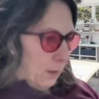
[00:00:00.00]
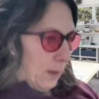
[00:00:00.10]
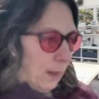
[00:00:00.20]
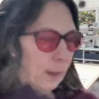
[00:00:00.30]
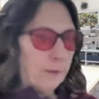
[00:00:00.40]

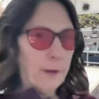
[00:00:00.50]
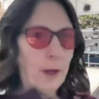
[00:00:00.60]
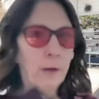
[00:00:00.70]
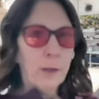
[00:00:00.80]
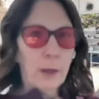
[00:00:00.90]
negative
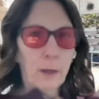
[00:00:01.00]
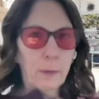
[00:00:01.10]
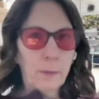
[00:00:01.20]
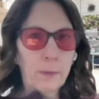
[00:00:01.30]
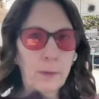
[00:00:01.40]

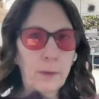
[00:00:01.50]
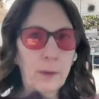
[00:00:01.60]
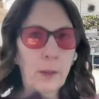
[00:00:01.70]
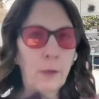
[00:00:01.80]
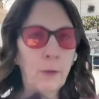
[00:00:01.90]
outcomes
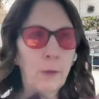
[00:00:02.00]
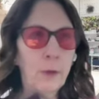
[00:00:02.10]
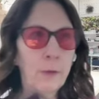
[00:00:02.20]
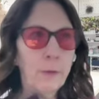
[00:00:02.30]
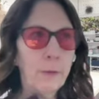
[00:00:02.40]
in order